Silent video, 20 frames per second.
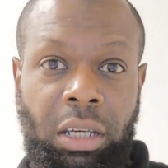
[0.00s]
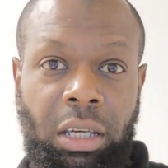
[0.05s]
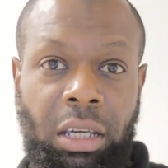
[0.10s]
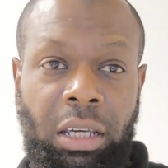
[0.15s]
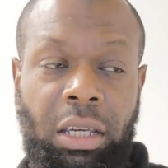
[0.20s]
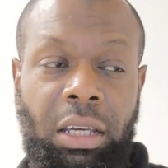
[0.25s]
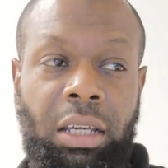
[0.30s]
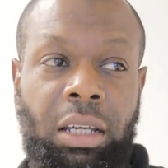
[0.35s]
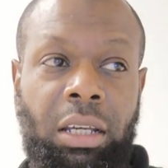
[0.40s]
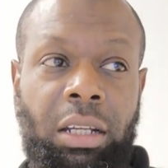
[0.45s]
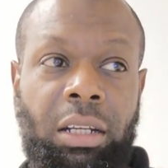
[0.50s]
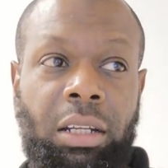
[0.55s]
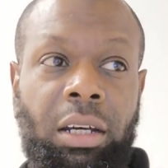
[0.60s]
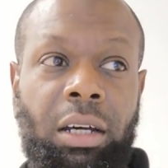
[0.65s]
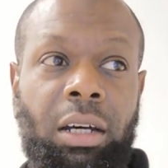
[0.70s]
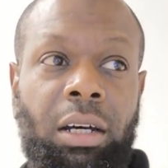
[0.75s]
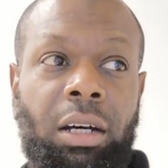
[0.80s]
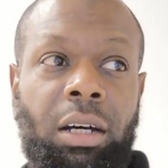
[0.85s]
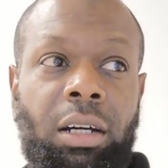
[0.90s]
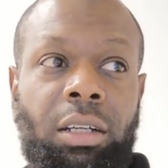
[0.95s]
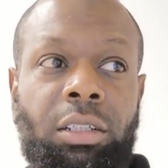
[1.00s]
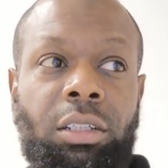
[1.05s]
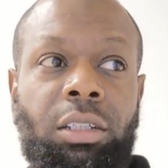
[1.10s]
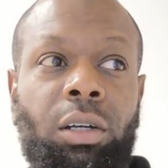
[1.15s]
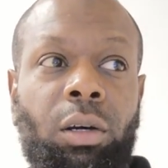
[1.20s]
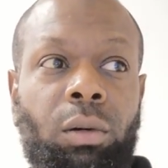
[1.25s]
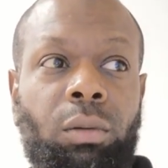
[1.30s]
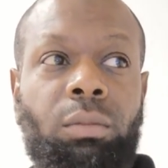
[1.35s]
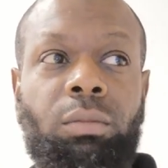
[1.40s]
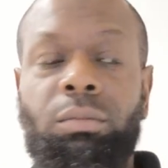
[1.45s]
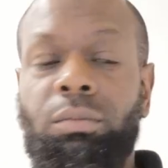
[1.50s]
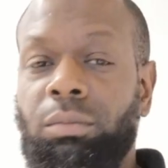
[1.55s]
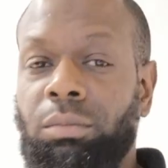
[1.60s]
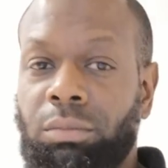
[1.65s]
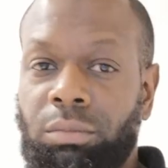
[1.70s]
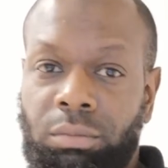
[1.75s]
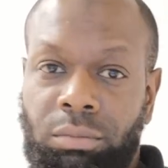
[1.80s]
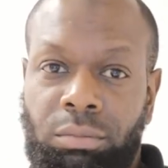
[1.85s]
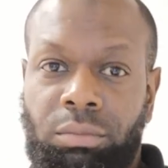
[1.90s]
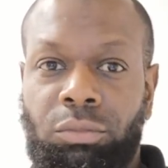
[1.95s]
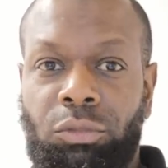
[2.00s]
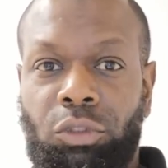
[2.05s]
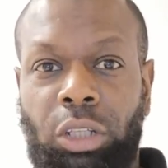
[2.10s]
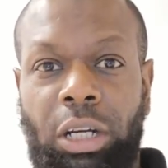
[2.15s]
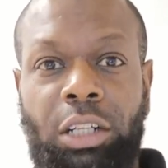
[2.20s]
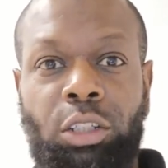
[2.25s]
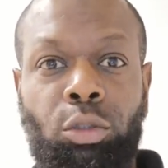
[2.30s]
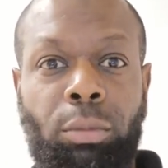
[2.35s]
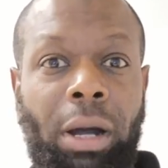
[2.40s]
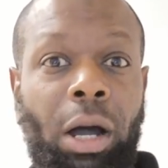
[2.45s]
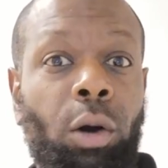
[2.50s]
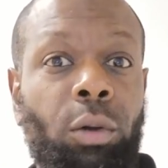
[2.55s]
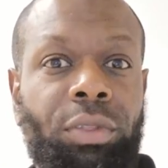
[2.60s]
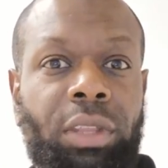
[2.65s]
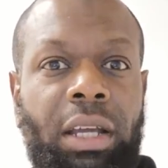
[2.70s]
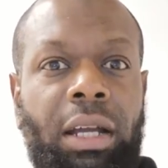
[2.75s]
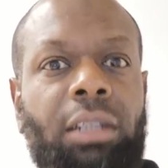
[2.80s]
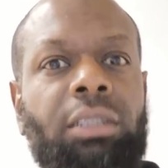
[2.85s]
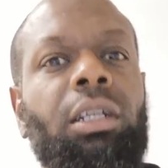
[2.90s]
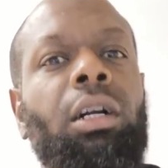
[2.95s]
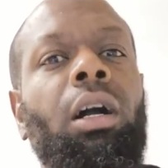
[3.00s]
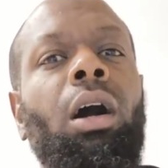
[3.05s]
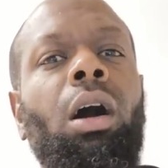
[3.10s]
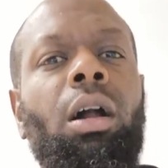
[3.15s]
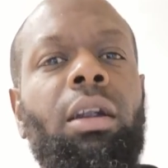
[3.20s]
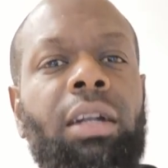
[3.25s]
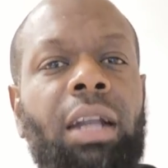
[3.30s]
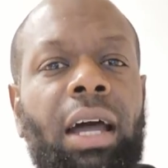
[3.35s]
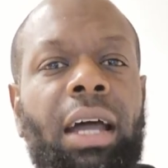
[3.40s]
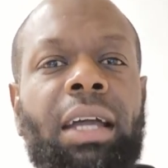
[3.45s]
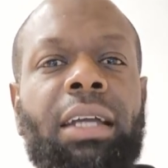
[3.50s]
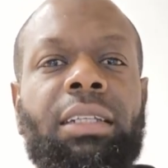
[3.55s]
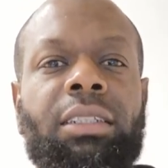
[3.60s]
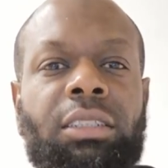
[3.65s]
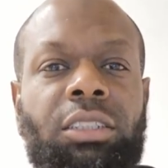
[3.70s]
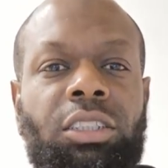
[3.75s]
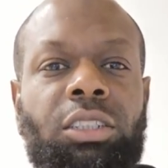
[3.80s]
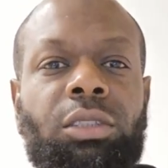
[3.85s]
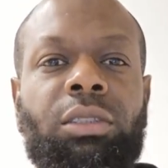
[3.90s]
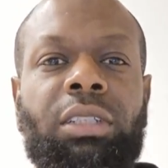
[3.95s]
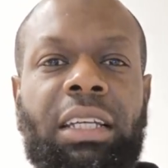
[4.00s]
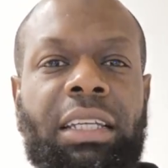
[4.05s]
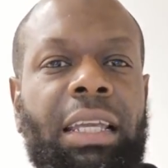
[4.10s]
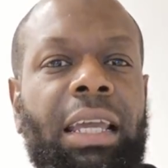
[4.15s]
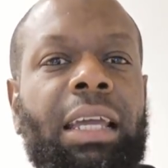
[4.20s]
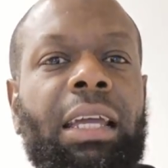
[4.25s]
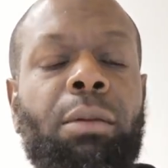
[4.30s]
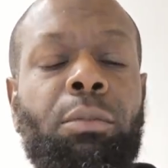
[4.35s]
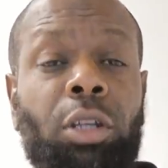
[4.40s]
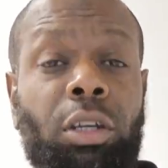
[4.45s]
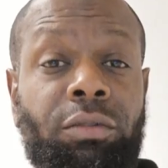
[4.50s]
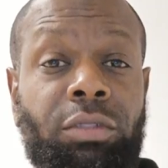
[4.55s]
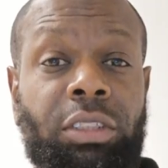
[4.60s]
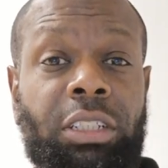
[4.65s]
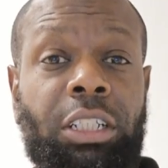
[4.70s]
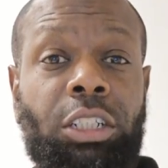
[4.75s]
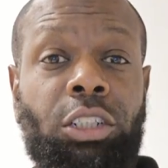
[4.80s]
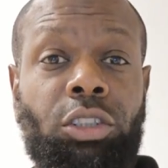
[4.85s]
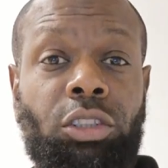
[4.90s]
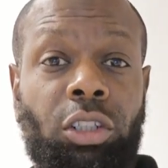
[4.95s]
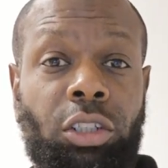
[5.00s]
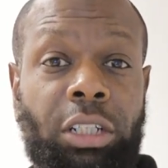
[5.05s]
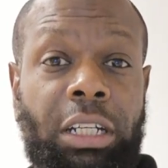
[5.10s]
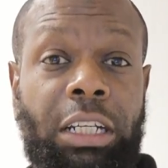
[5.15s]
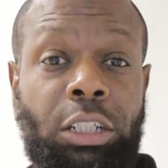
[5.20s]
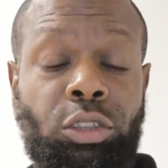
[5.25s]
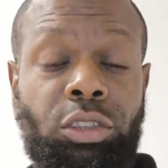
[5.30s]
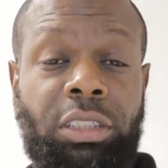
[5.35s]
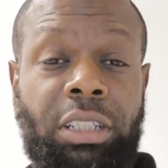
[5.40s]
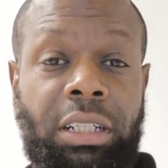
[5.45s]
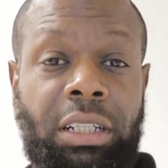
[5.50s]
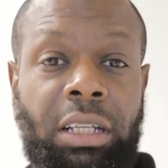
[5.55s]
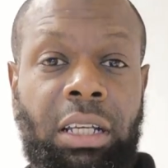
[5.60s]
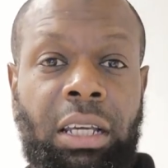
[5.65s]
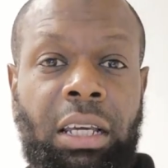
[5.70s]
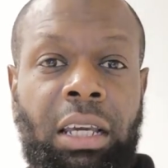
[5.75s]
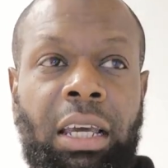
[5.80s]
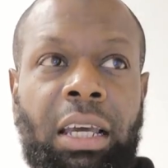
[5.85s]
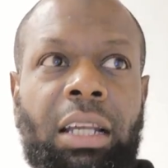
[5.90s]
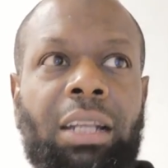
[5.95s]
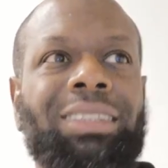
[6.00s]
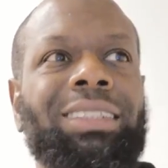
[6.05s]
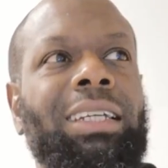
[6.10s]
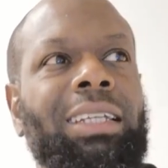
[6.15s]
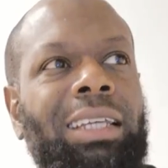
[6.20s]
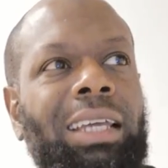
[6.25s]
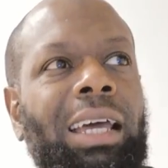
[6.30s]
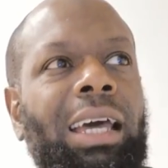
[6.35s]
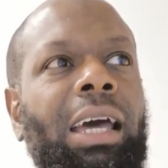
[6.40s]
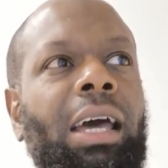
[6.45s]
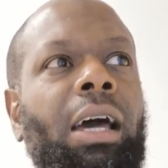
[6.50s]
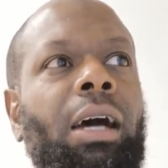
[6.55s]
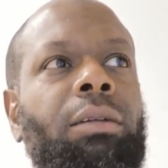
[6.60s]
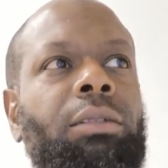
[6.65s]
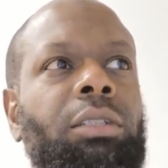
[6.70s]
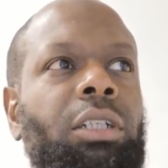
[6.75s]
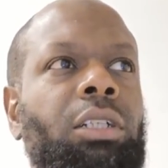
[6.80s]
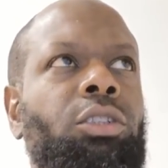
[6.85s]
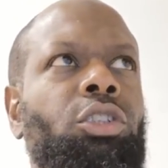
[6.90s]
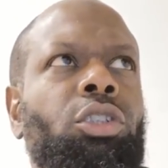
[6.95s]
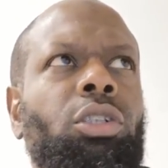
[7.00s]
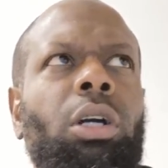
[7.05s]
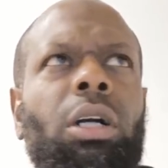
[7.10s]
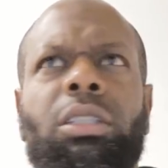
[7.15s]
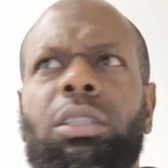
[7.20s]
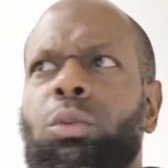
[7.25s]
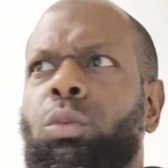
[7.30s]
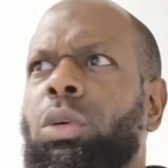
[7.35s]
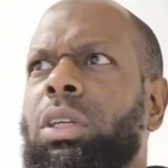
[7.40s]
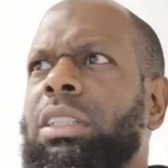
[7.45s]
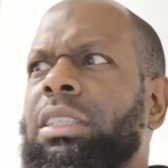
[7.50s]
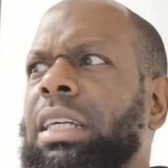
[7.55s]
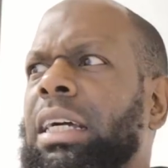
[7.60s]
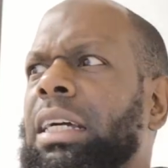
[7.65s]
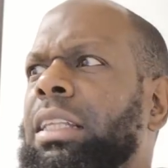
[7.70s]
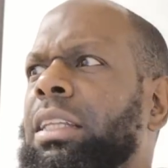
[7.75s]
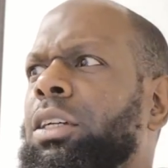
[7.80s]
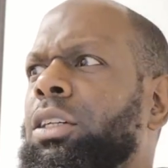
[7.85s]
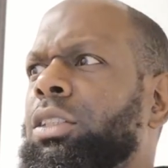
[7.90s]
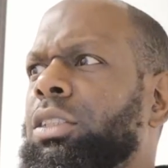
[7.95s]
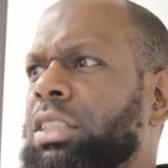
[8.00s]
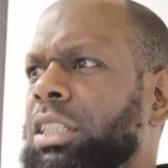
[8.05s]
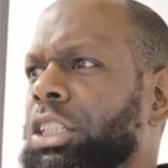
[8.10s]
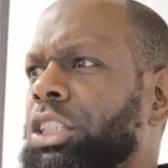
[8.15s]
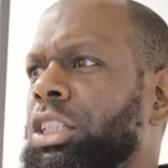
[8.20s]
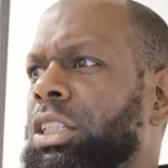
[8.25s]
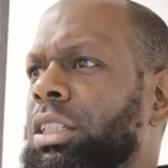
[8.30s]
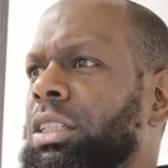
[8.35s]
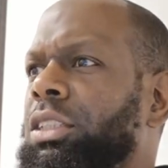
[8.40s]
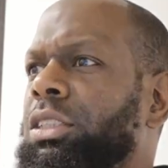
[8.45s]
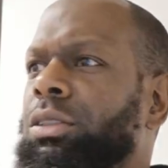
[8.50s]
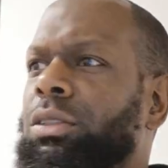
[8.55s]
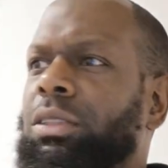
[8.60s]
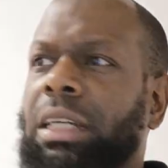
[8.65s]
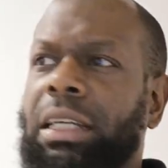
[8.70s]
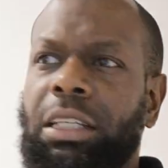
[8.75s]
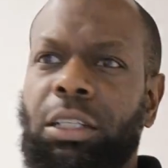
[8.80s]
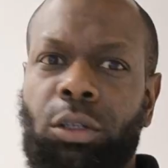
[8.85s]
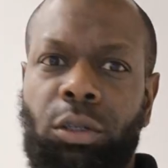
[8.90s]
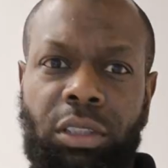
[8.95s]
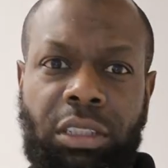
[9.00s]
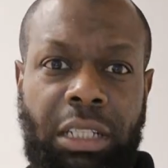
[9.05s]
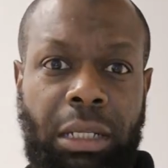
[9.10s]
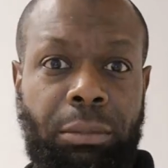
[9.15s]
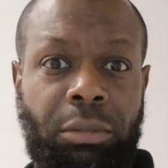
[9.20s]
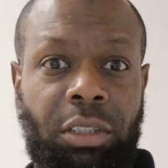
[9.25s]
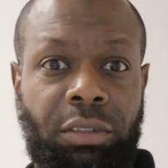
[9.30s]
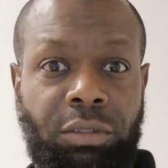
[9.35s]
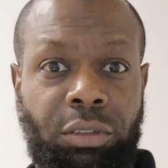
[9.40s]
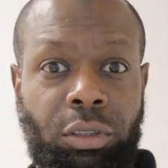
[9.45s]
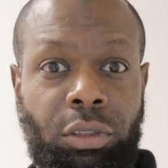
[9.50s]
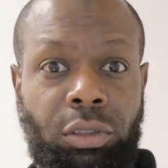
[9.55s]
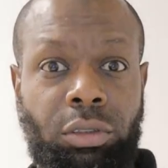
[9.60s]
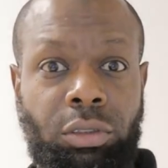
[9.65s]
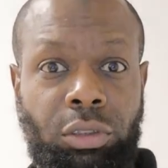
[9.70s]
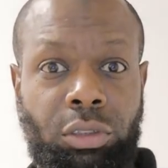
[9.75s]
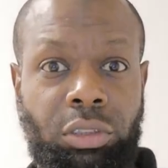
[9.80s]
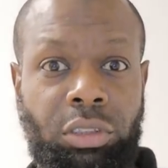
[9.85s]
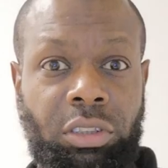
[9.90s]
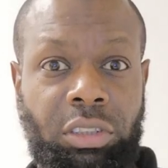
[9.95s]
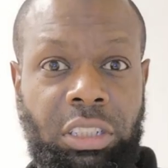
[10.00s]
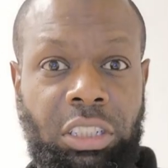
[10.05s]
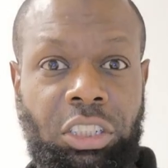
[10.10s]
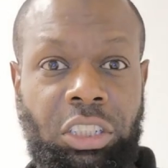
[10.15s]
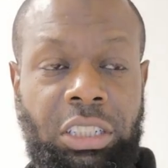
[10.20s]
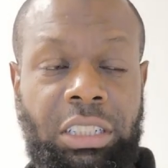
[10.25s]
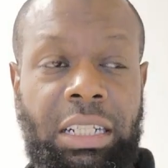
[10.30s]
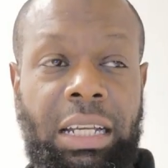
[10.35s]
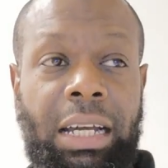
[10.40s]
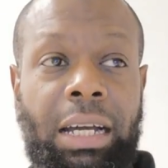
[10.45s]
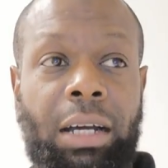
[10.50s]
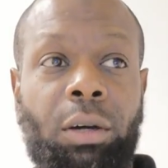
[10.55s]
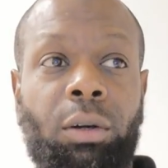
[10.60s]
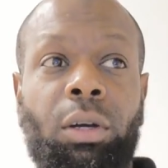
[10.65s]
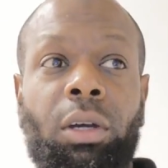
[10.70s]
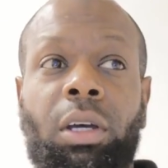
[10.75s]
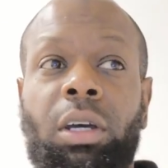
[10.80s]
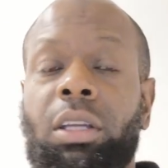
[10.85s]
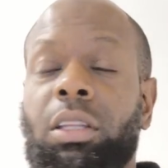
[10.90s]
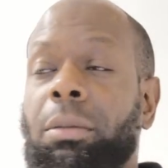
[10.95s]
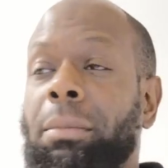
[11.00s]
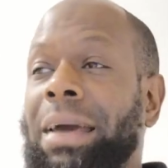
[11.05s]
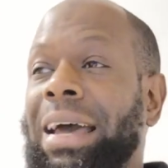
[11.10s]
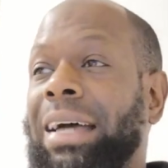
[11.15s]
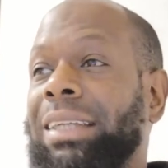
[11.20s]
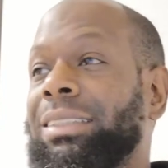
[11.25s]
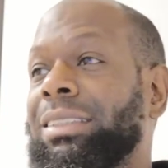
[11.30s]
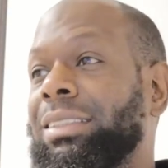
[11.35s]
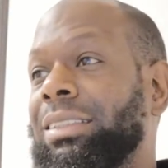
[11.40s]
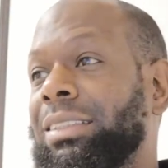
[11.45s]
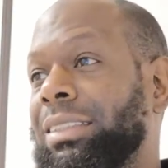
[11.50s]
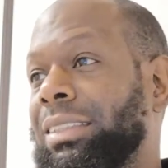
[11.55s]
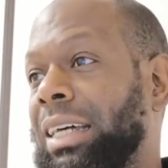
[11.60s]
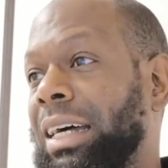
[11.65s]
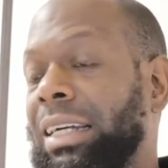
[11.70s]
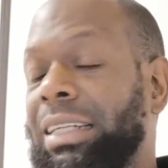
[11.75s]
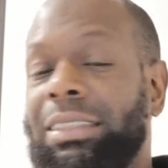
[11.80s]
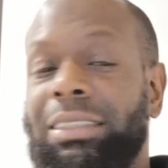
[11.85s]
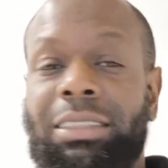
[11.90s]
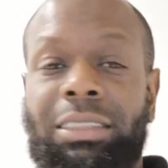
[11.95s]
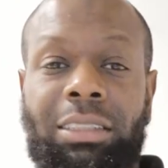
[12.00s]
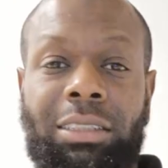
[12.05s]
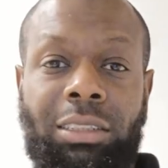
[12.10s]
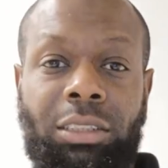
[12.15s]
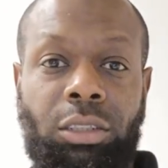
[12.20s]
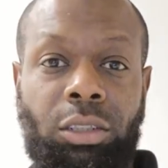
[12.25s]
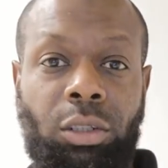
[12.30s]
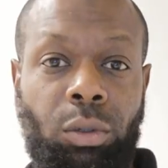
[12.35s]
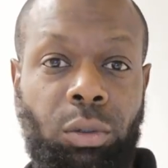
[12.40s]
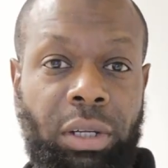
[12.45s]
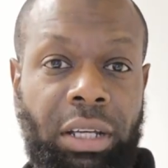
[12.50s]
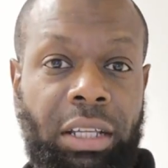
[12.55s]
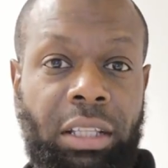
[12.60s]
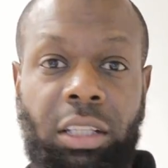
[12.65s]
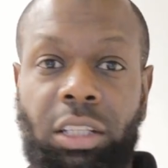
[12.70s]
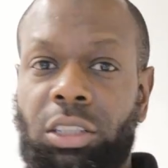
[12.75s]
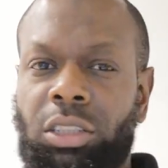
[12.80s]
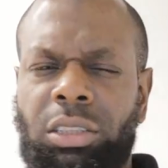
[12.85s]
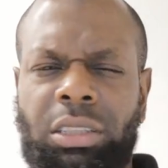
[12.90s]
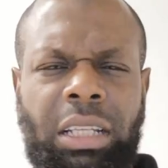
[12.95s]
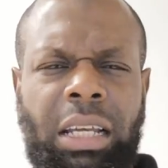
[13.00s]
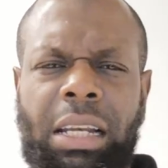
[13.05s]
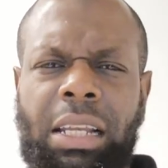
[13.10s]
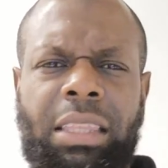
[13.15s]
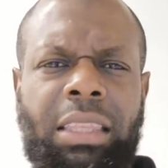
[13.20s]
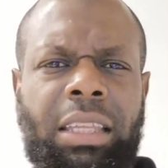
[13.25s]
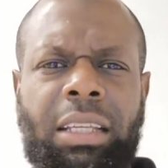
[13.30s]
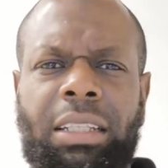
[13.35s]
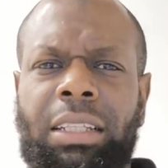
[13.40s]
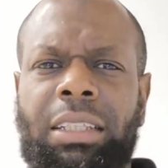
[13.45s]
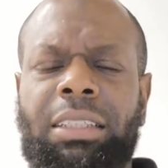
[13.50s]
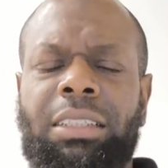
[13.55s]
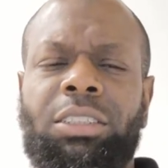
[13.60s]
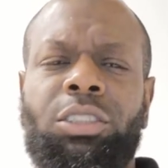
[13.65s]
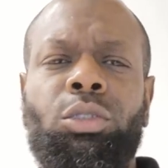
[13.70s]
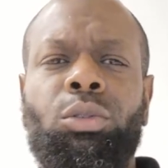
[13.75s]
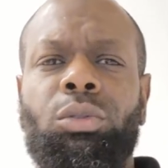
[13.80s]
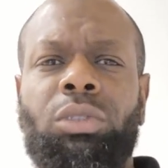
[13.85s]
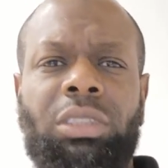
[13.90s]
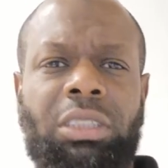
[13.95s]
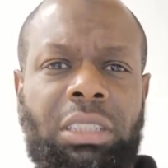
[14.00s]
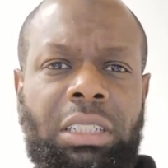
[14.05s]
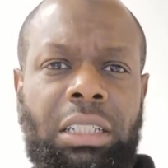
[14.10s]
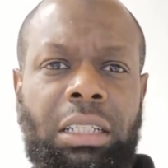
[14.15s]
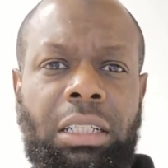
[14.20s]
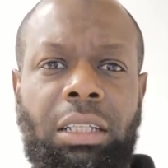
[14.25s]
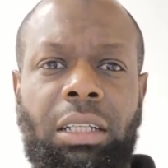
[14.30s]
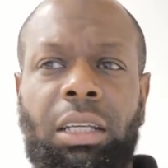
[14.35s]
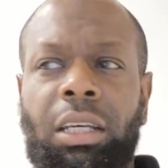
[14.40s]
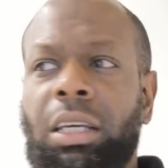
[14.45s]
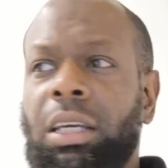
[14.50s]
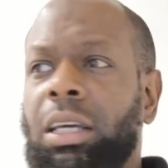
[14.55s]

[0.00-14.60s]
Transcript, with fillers: and you know, I'm trying to do my own thing." I was like, "Oh, nice." And she was like, "Yeah, I'm looking for teachers. Are you interested?" And I was like, "Yeah." I said, "Sure." I said, "What exactly are you teaching?" She was like, "You know, the same stuff you're teaching now, the maths, the sciences, you know, English, anything that the students need